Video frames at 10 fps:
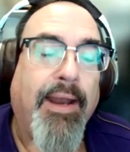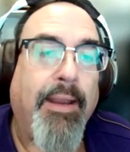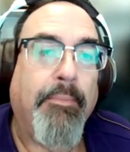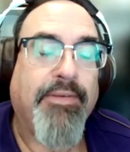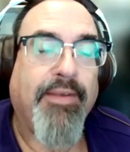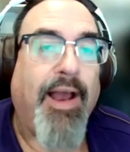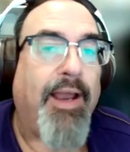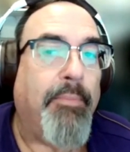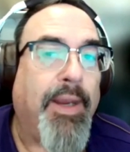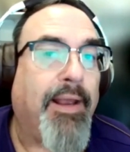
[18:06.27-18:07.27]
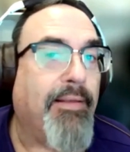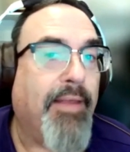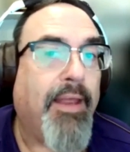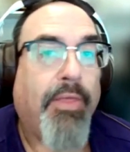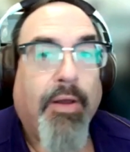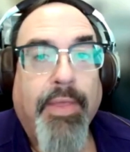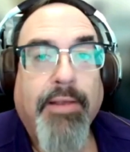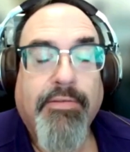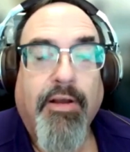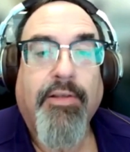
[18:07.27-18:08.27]
him signed because they thought
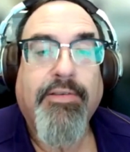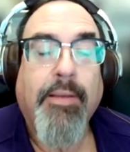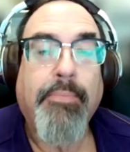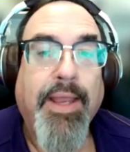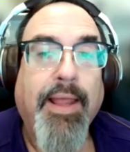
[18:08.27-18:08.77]
they saw something